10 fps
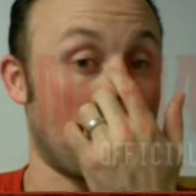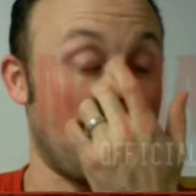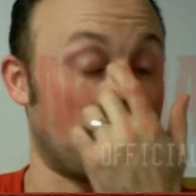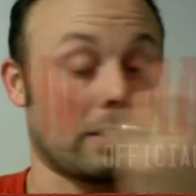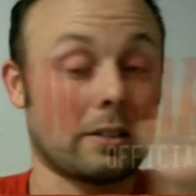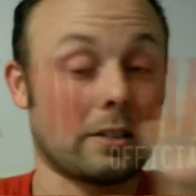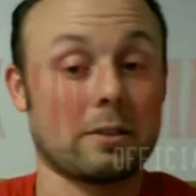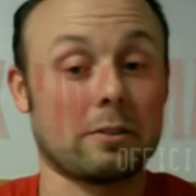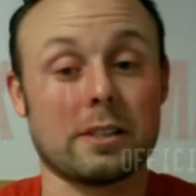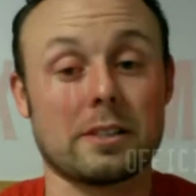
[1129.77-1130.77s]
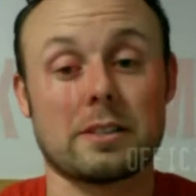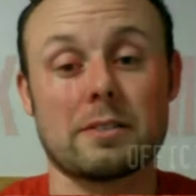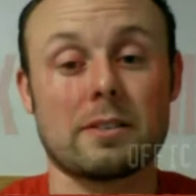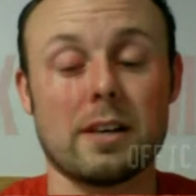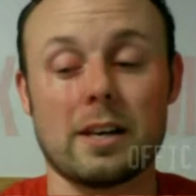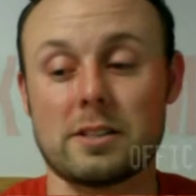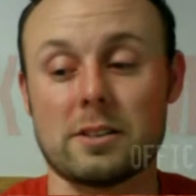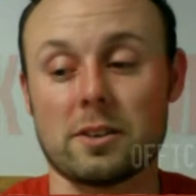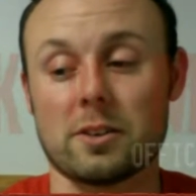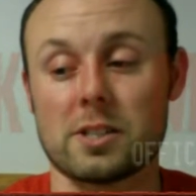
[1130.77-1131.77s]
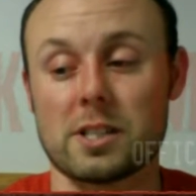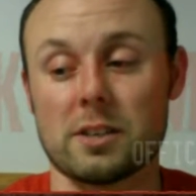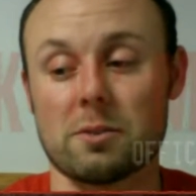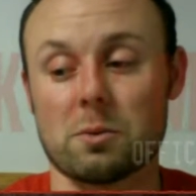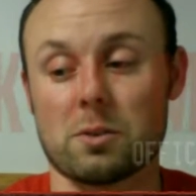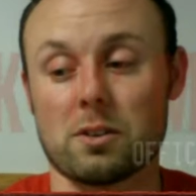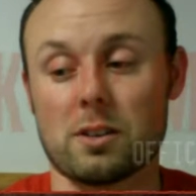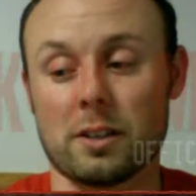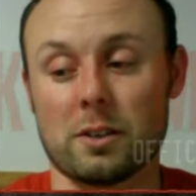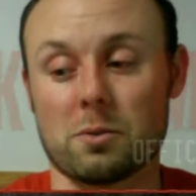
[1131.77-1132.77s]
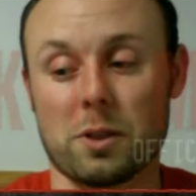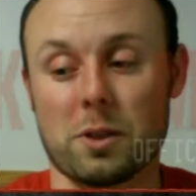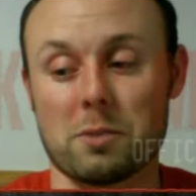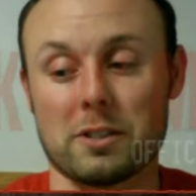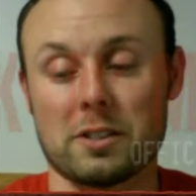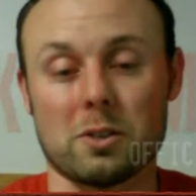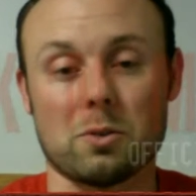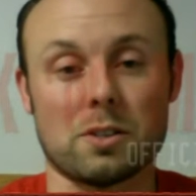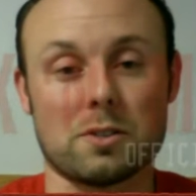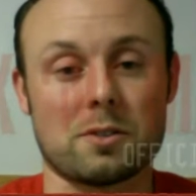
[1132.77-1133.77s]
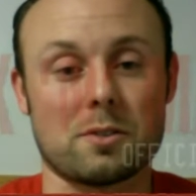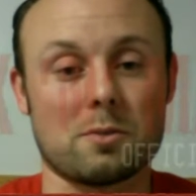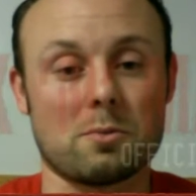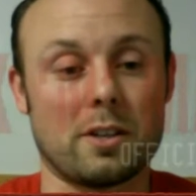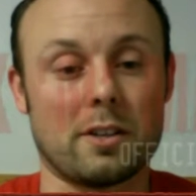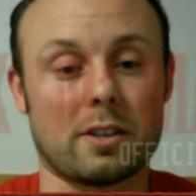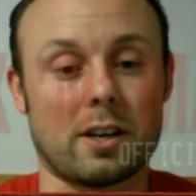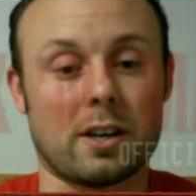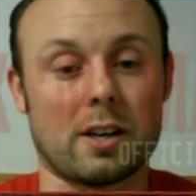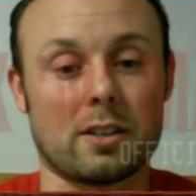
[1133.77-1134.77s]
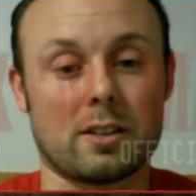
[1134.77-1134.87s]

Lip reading: I just don't don't understand what the big deal was with that.